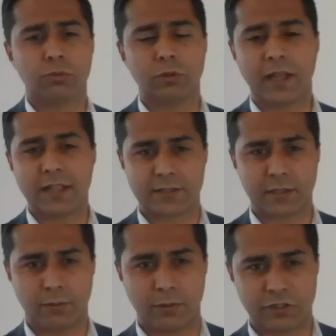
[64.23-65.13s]
will ask the
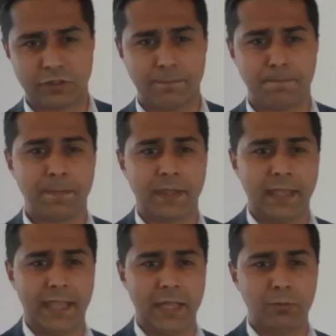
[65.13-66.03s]
question,
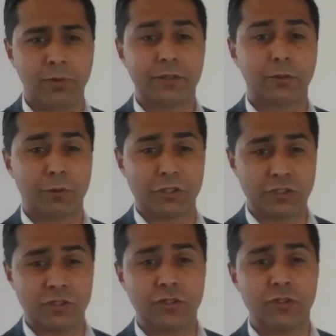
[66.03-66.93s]
and what
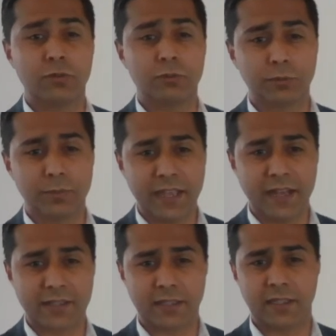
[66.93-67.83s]
questions you will be
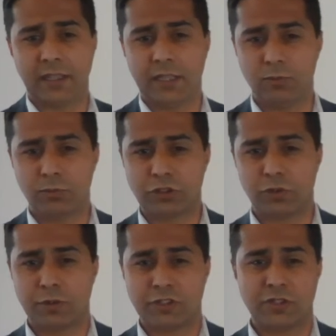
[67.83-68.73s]
asking, and which
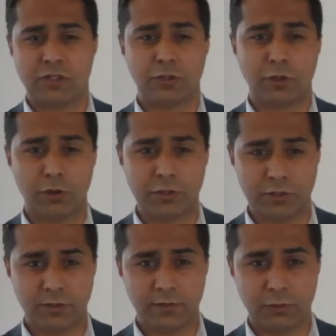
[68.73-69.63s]
questions your
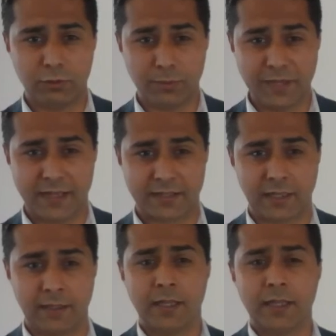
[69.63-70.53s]
co-interviewer will be asking.
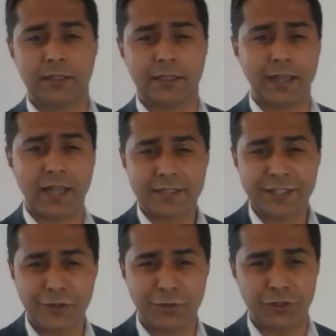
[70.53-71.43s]
The last thing
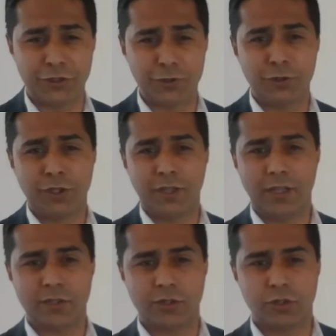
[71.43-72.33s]
you want to do
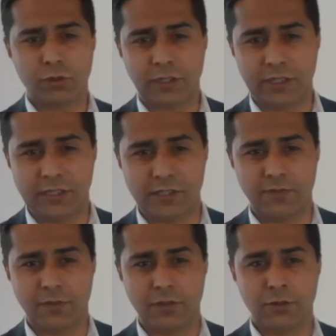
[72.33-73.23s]
is during an
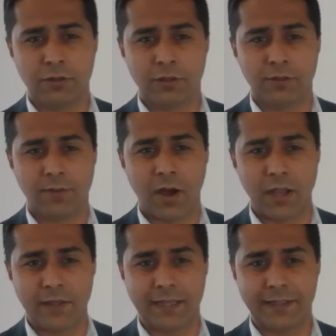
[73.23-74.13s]
interview
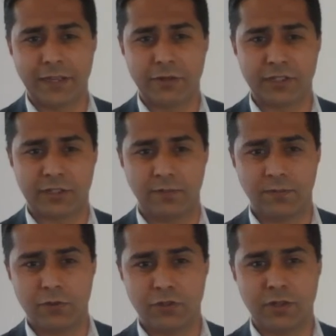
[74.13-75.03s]
find that there is a
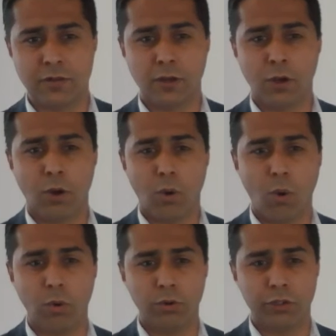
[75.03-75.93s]
confusion
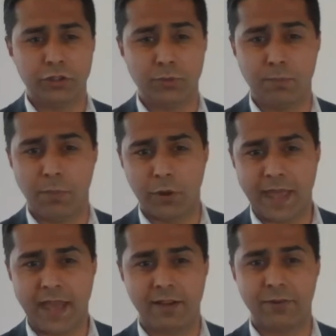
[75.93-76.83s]
or you both
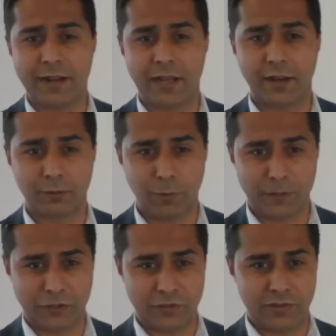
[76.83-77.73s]
have run out of
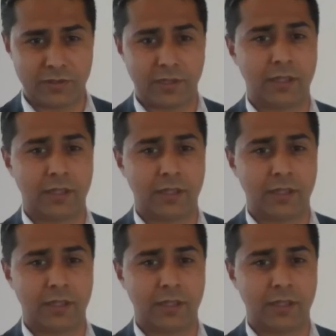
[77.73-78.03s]
questions.